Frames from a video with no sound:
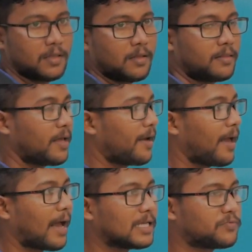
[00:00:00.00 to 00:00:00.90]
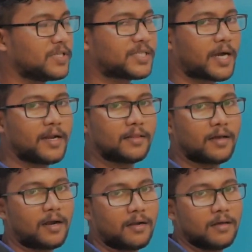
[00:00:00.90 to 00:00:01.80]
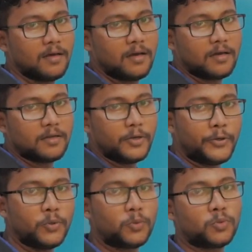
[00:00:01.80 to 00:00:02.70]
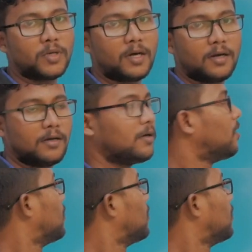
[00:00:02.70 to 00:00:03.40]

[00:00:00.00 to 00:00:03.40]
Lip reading: Then as we studied that due to the